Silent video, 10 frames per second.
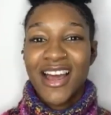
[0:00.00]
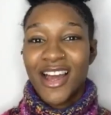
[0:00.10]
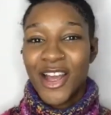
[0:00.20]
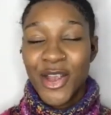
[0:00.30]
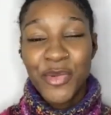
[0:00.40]

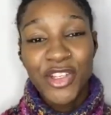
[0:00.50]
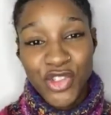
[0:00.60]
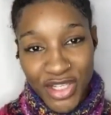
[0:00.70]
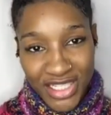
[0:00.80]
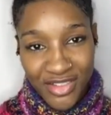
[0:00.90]
I hope you
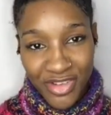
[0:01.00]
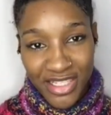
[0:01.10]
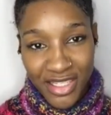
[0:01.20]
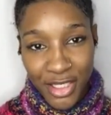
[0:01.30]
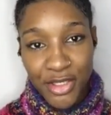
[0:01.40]
enjoyed this
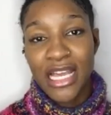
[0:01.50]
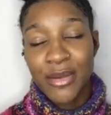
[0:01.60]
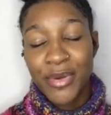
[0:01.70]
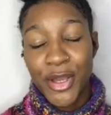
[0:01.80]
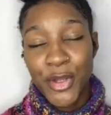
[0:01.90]
video.
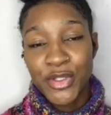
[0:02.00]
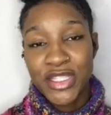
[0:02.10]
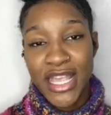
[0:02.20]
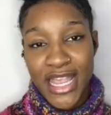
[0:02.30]
I post